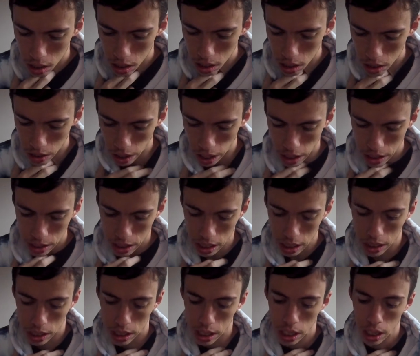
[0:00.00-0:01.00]
So as you
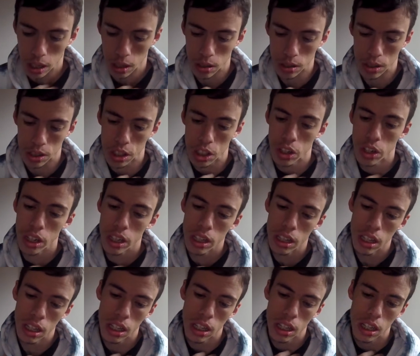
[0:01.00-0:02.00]
can see on screen,
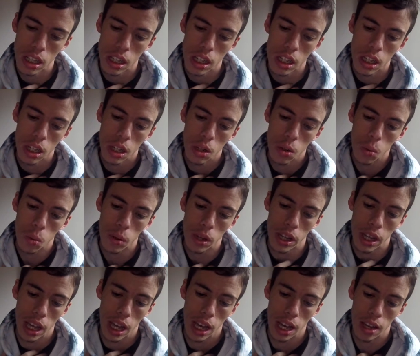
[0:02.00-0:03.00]
we
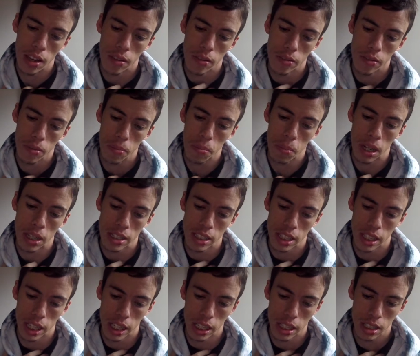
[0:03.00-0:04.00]
have Master
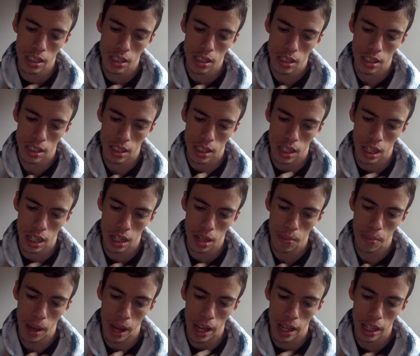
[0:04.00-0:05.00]
League's starter
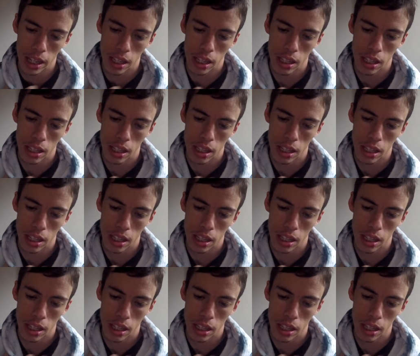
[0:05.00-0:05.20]
pack.